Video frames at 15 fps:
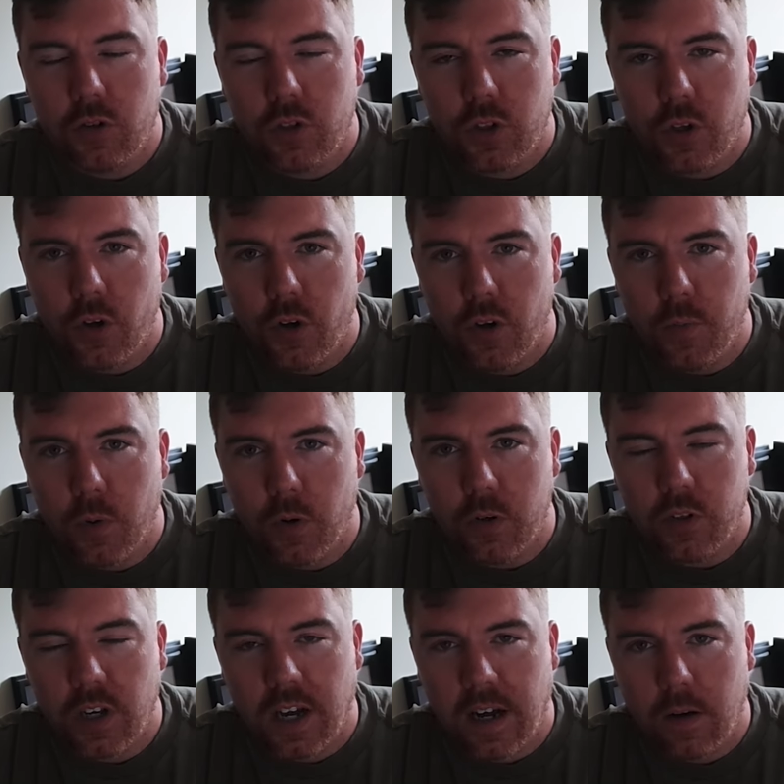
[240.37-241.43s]
too
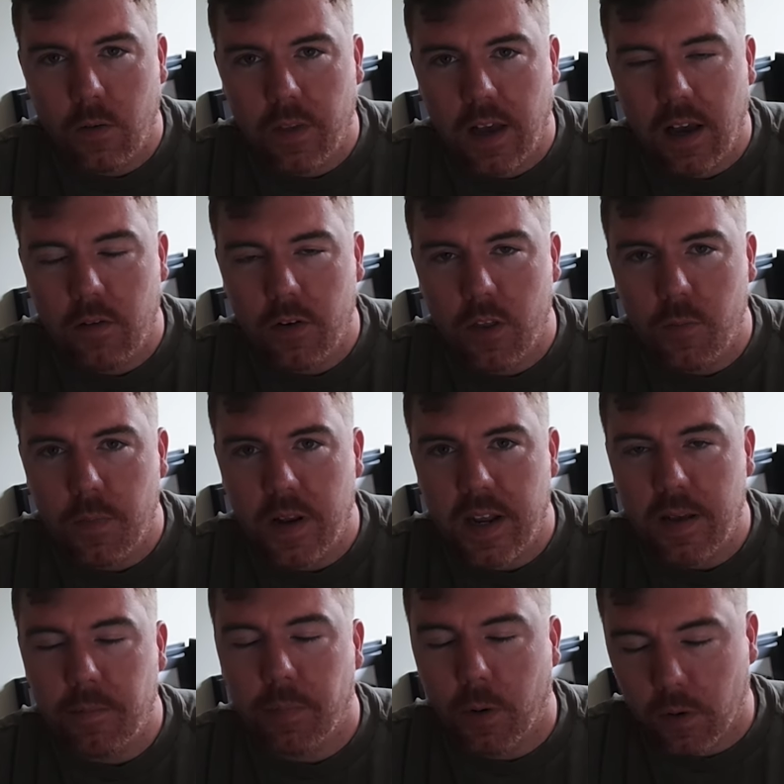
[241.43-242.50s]
much out there at the
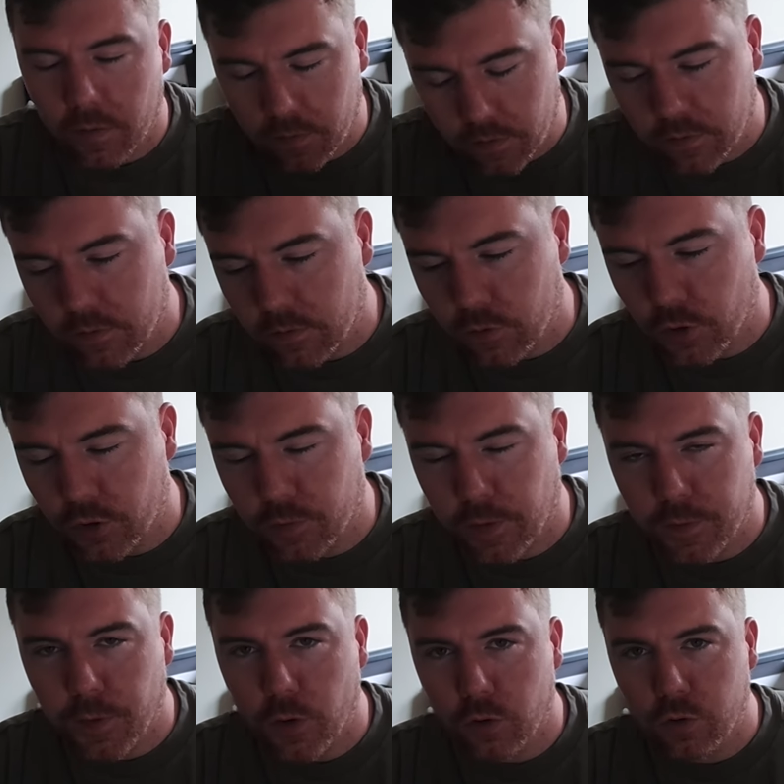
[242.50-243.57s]
minute, but just for
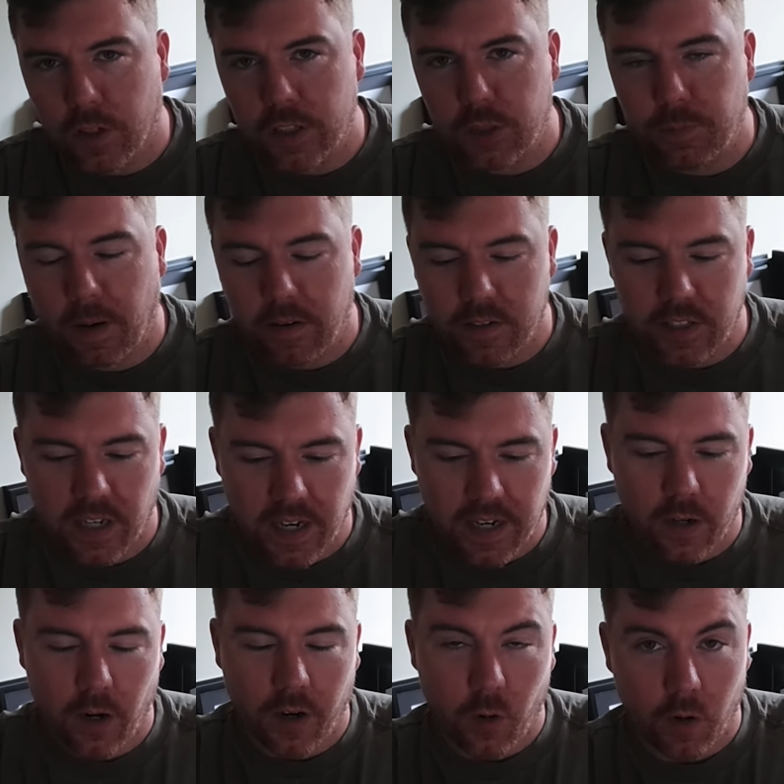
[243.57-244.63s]
full transparency, I
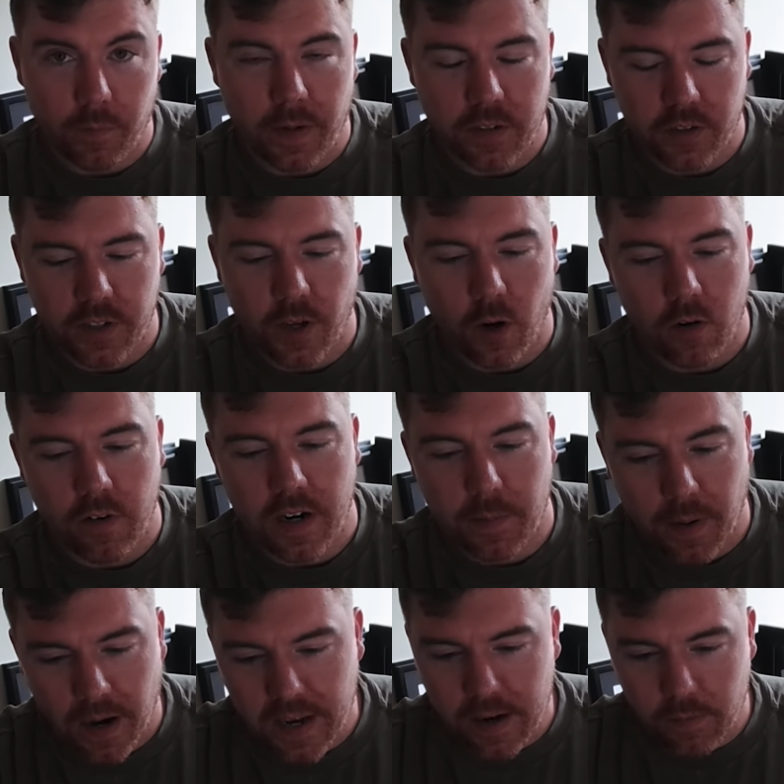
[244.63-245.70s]
know I've mentioned it already,
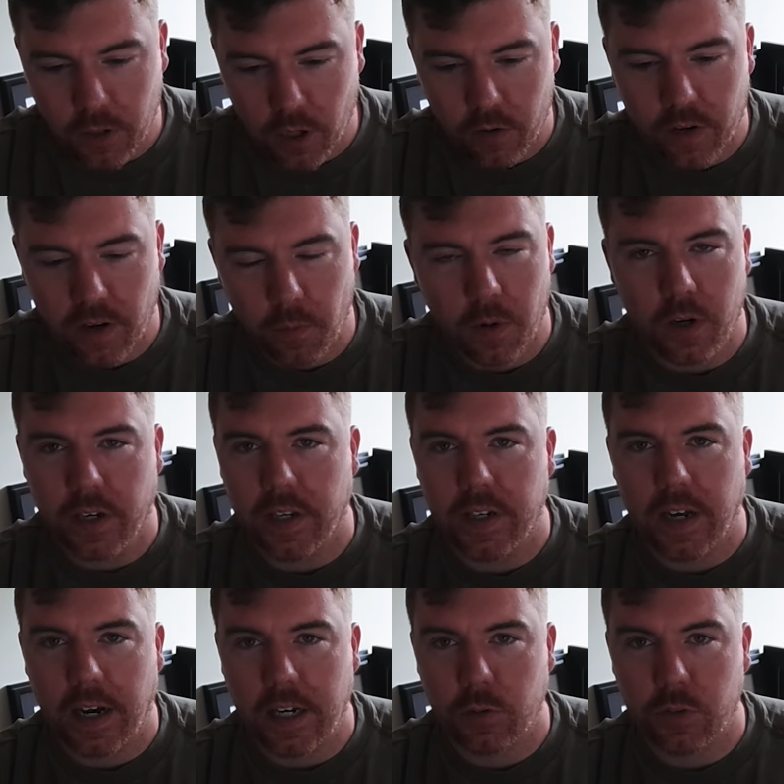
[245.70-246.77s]
but I am currently working
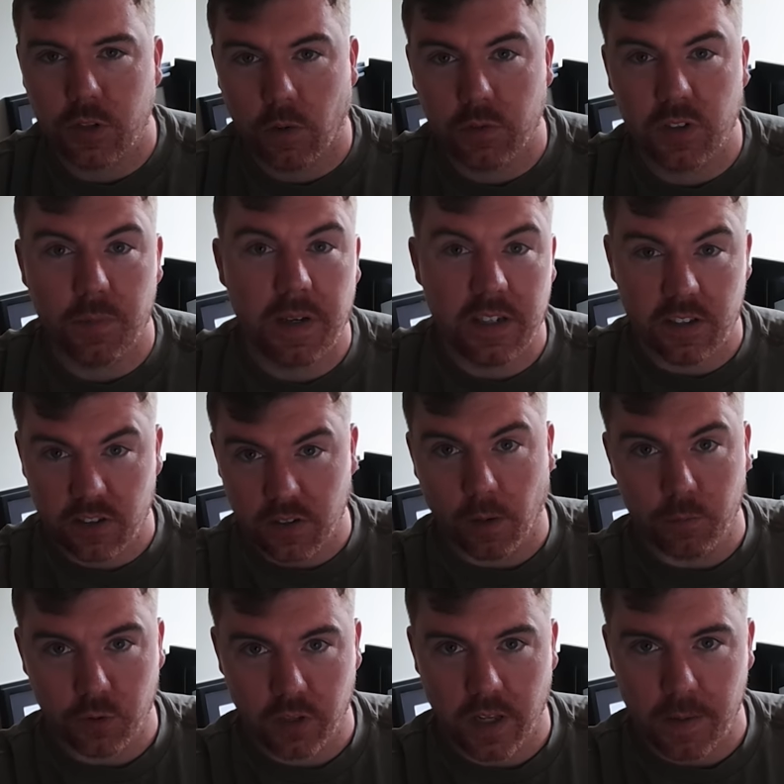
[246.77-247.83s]
nights, which obviously means I'm
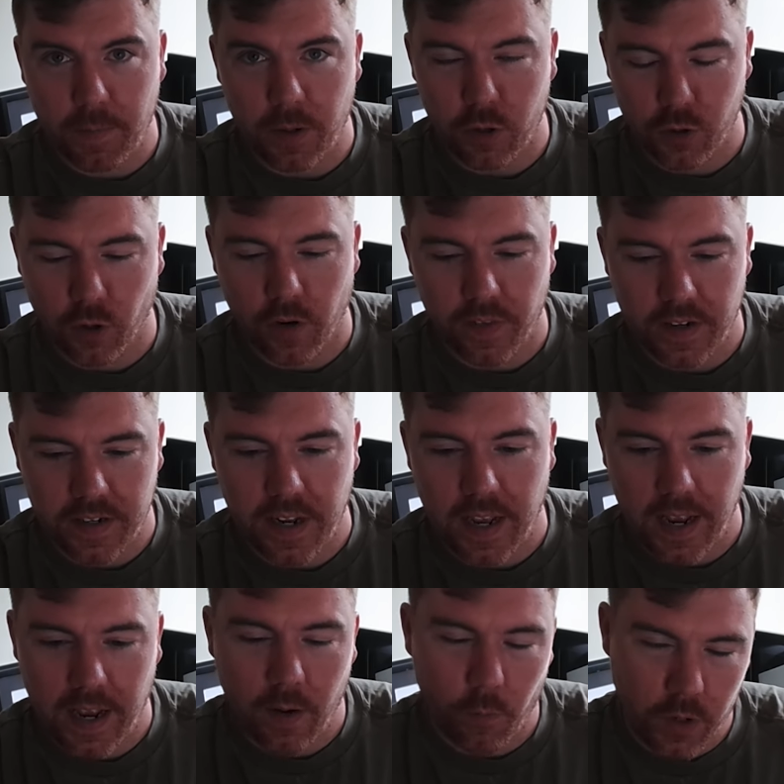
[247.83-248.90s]
sleeping during the
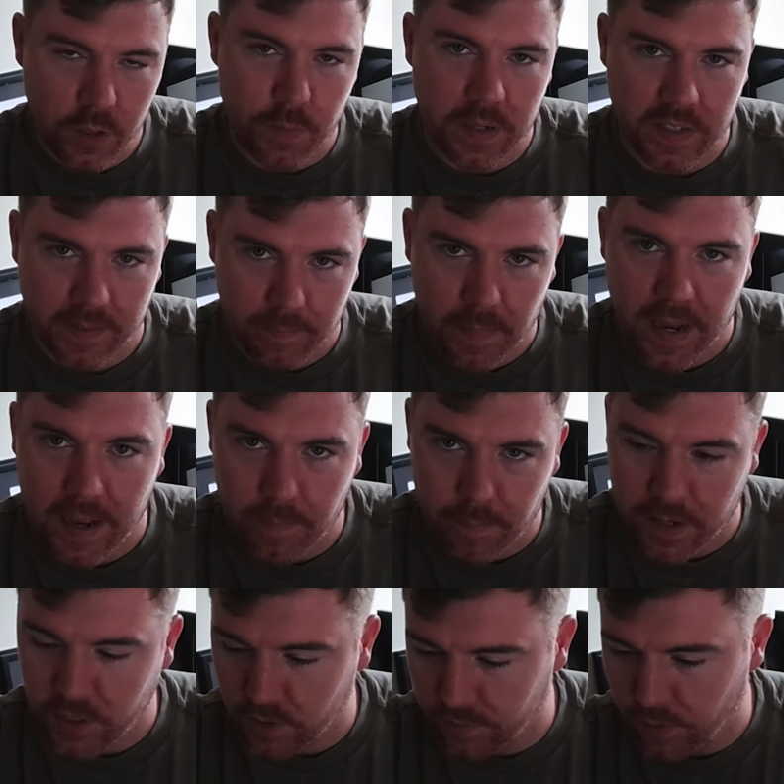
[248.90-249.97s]
day, which means I may
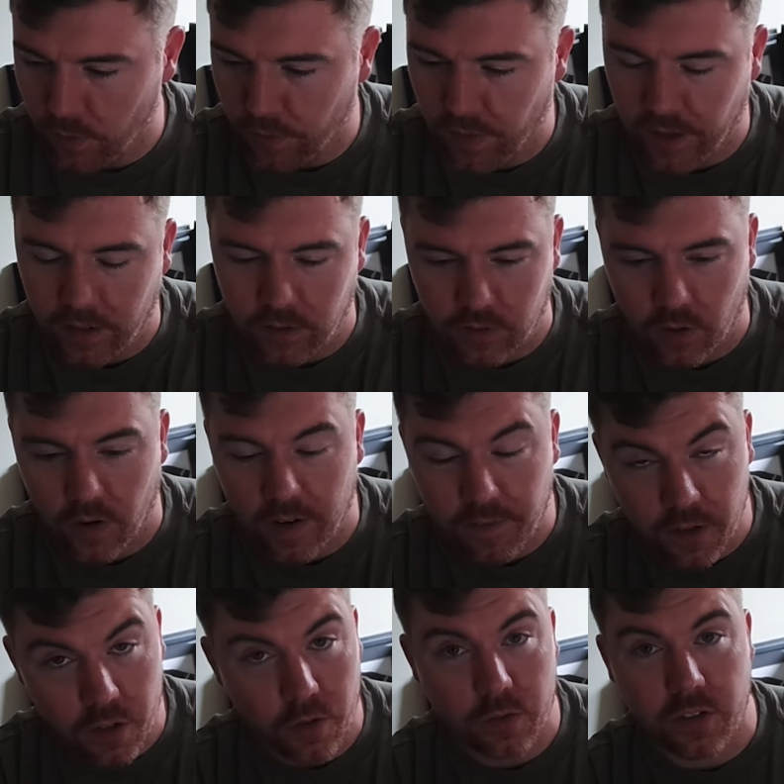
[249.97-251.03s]
miss a few things. So if
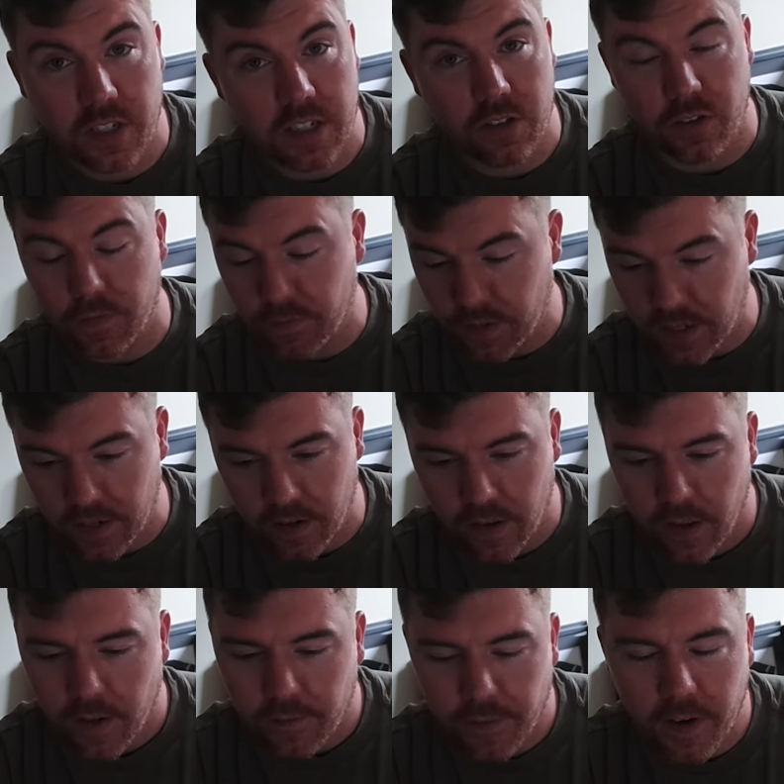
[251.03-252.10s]
you do see something,
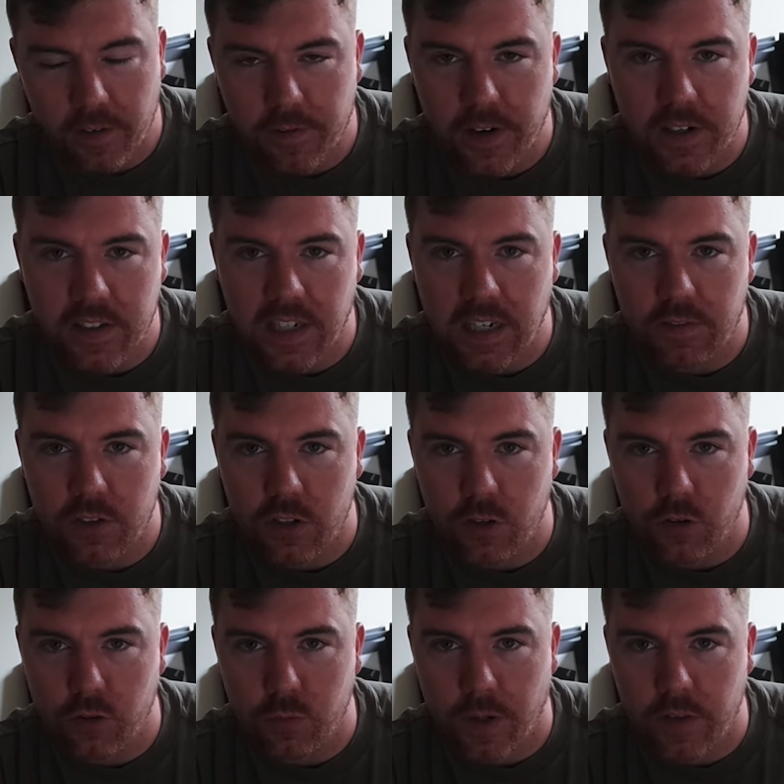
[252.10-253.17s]
feel free to give us a
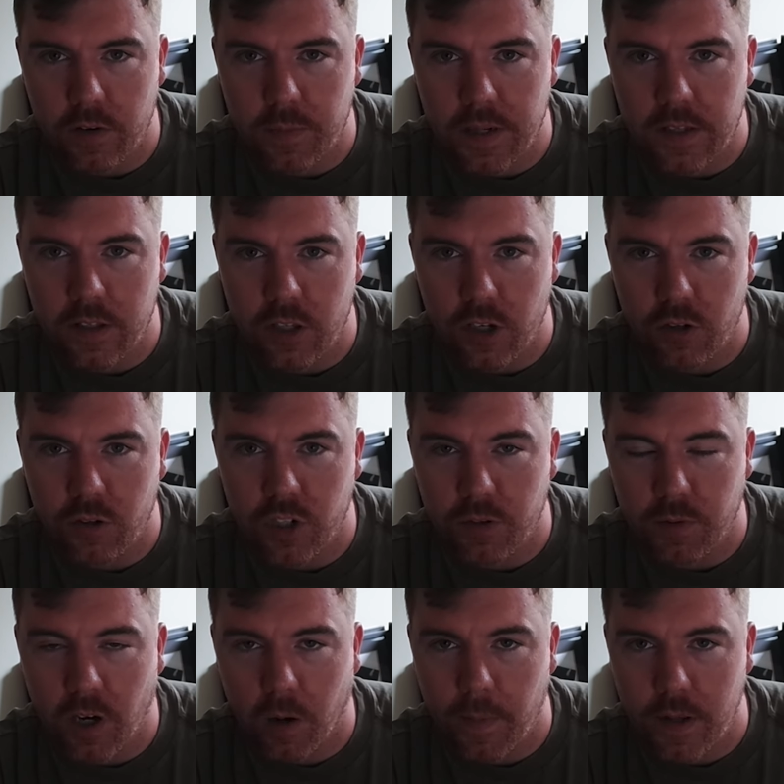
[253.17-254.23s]
nudge, whether it be in the YouTube
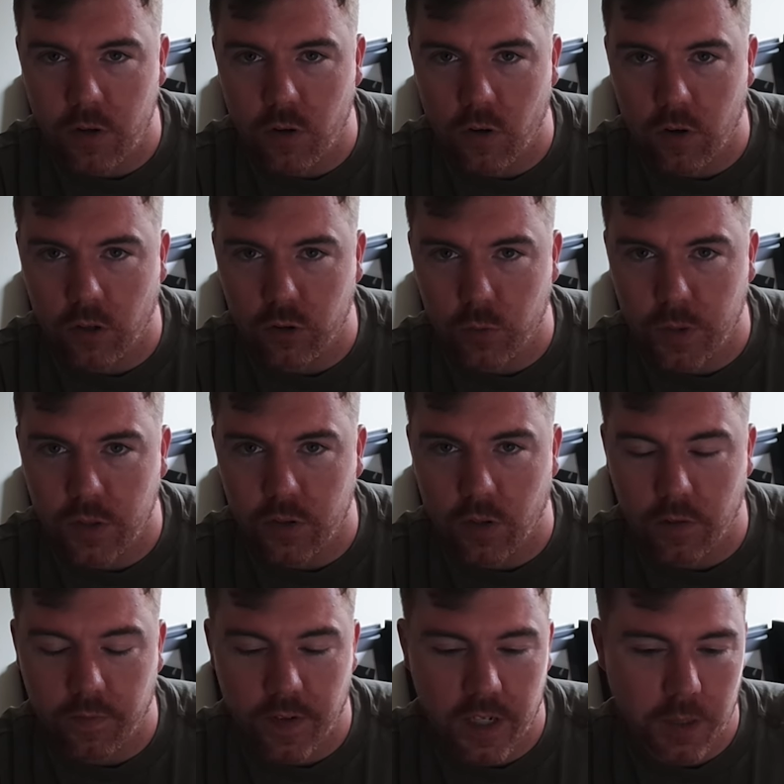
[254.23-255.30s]
comments or on Twitter or
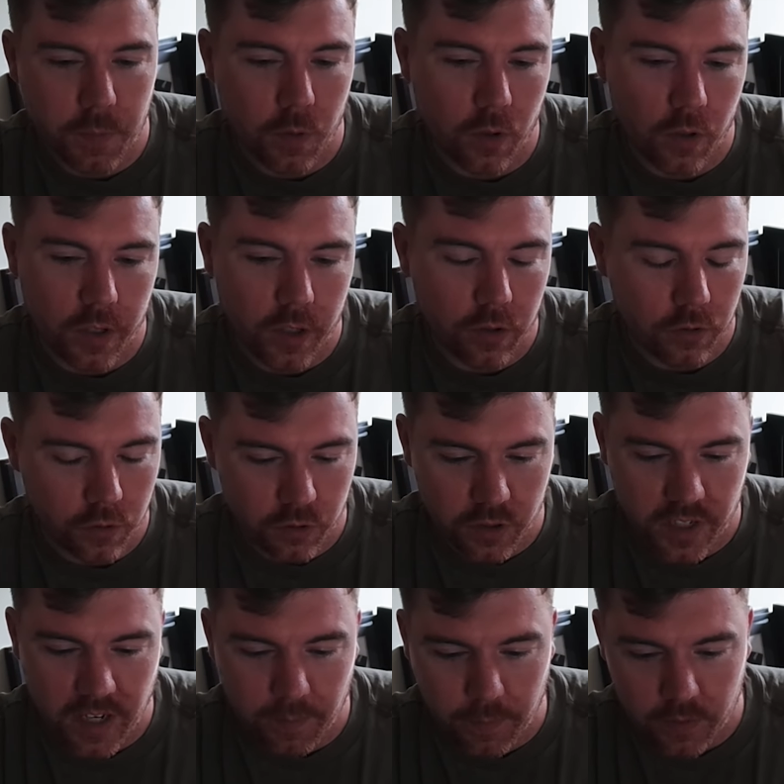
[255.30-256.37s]
Facebook, or you could just
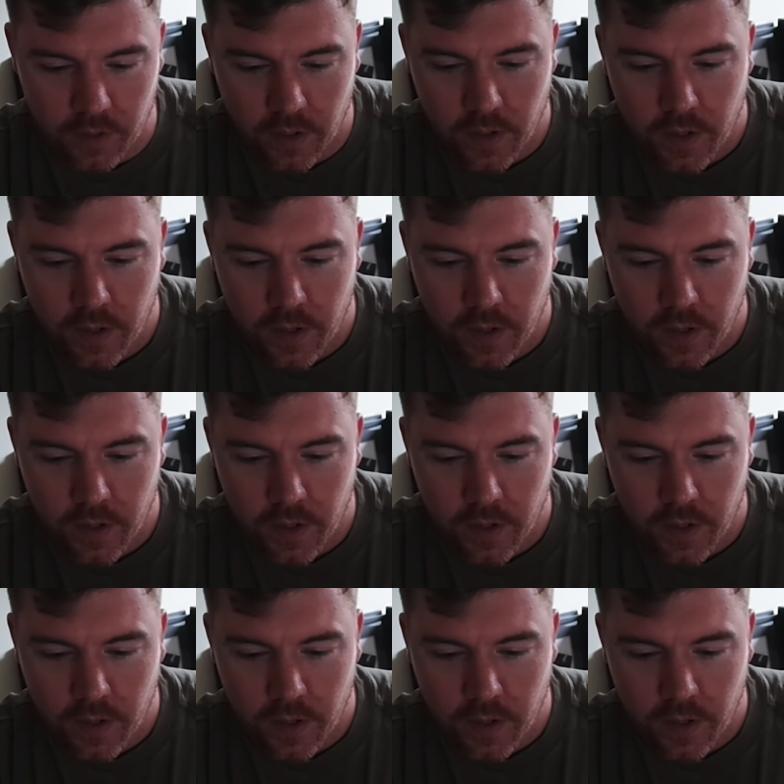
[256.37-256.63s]
DM us.